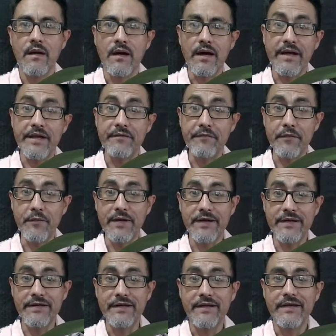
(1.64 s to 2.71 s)
Hi
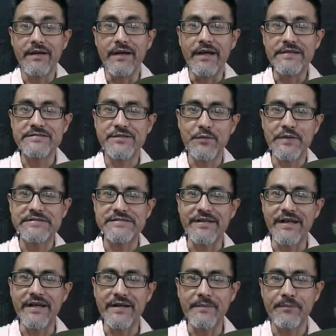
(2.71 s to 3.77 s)
everyone, it's Luis
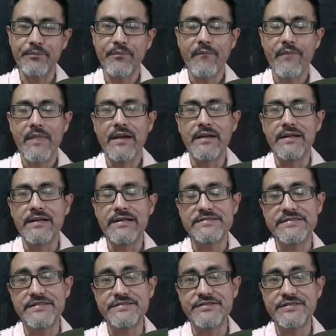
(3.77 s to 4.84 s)
again.
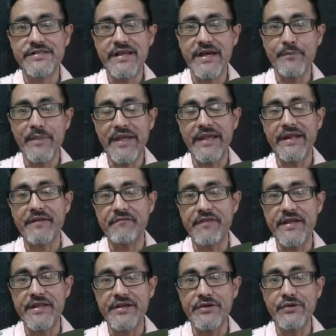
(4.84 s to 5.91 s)
Listen, today I'm making a
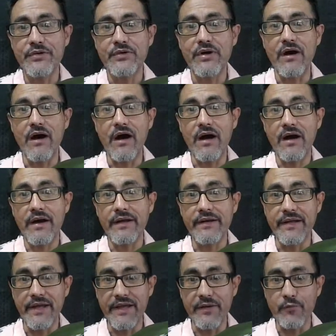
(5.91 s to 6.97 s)
video
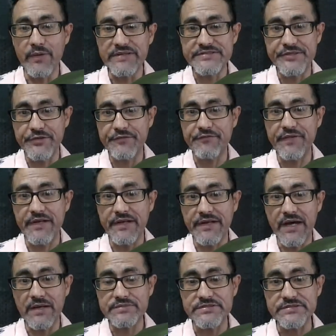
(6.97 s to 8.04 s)
on a rescued
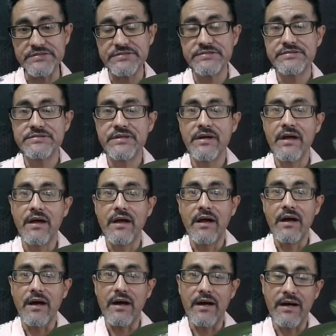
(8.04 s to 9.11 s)
Phalaenopsis.
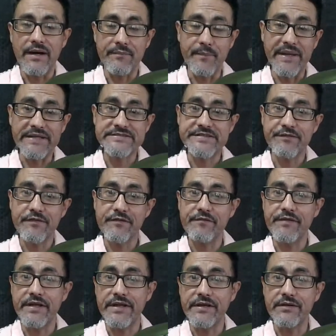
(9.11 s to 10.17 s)
I've made several
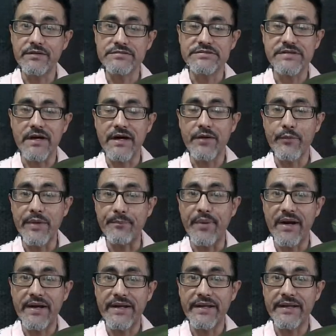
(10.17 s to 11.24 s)
videos on
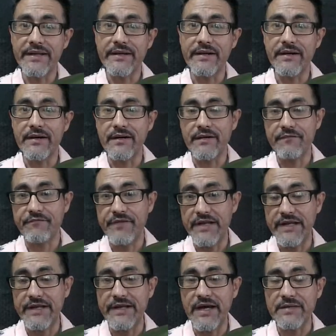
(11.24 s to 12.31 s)
repotting
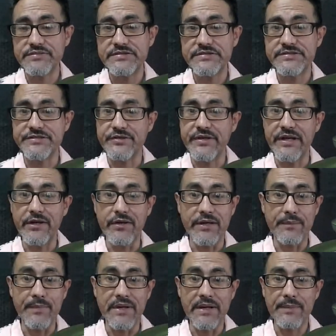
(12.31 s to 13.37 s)
Phalaenopsis. You can look
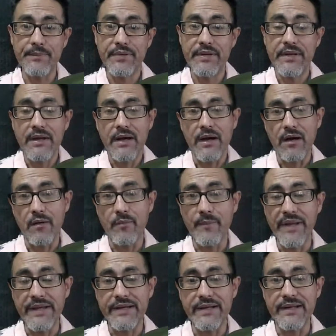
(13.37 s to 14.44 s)
them up. I'll
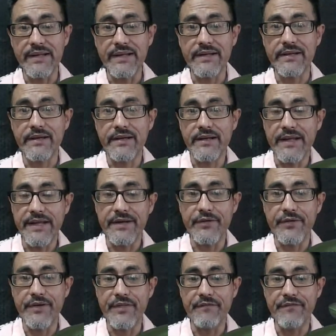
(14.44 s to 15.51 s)
make a link
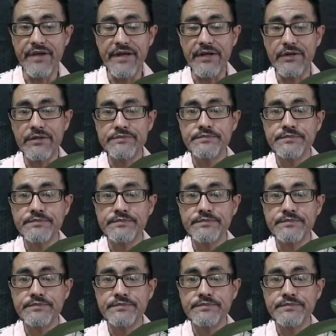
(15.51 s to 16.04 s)
later in the video.